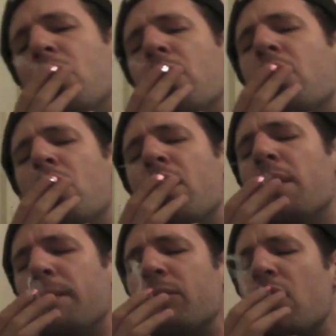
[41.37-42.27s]
just seeing what's
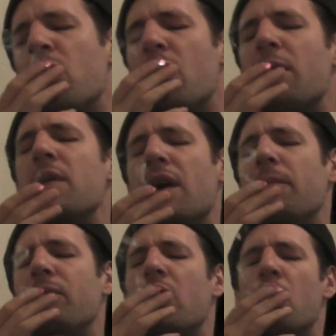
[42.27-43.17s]
happening. Yeah.
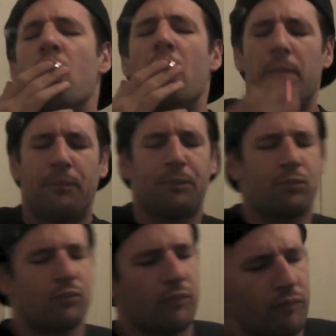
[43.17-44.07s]
What about you, bro? What you
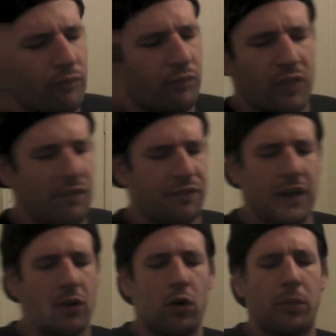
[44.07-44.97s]
doing?
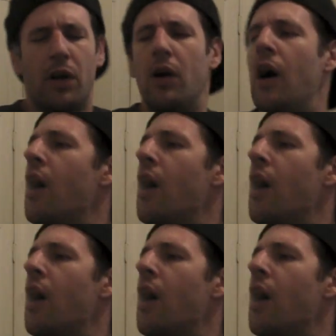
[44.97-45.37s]
Fuck all, bro.